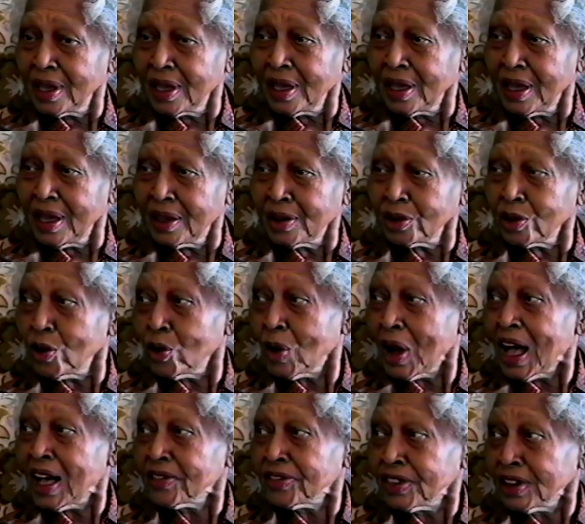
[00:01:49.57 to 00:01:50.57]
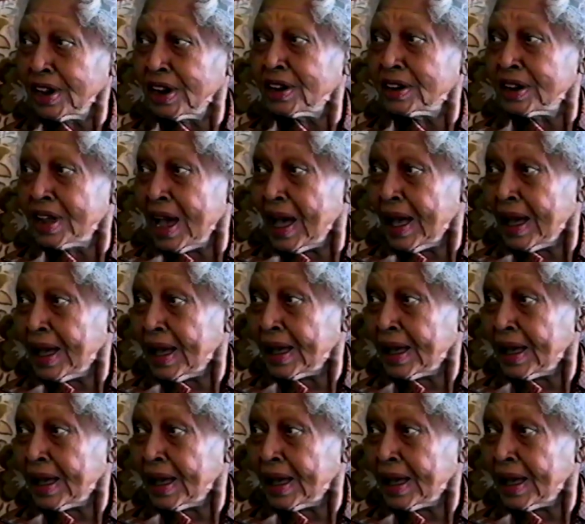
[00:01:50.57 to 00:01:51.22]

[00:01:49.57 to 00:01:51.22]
and go out there and hide.